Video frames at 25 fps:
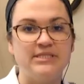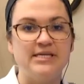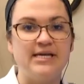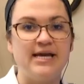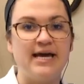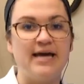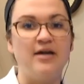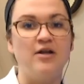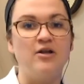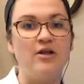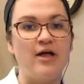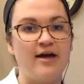to
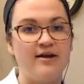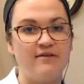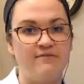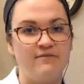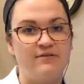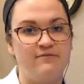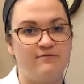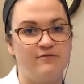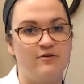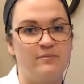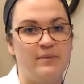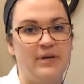get a lot of
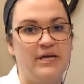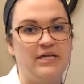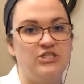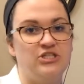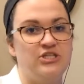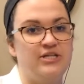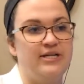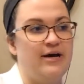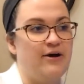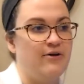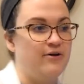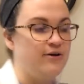
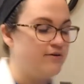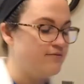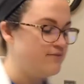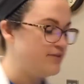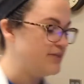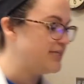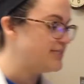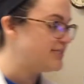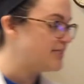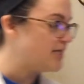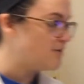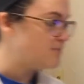information out of,
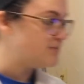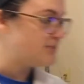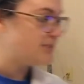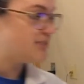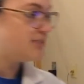and this helps us